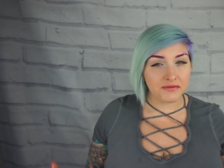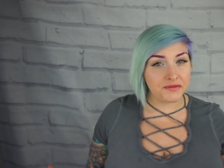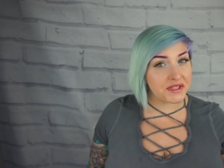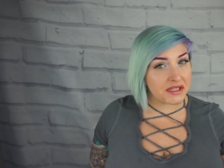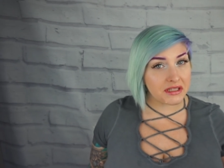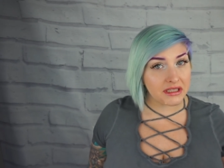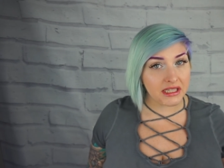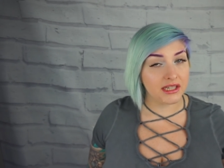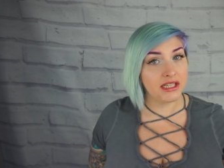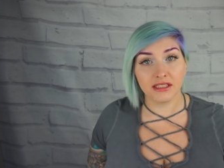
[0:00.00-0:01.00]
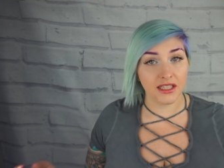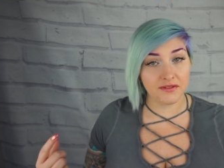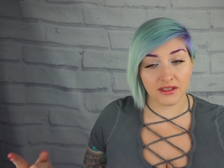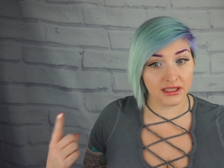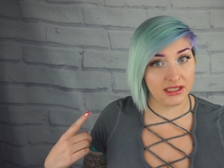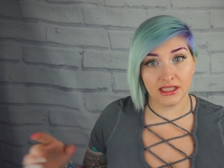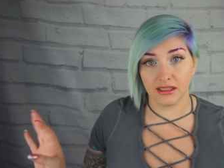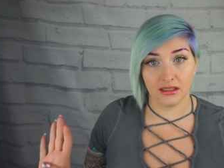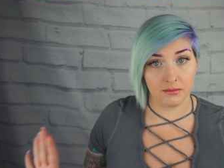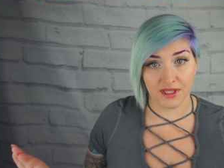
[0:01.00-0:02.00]
Physically, I definitely
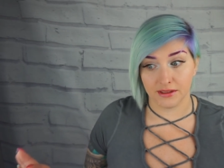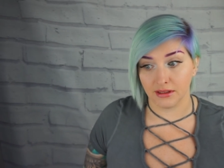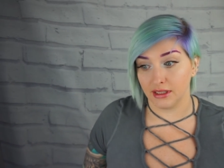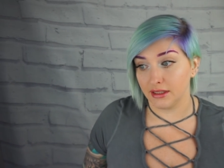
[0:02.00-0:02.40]
needed it mentally.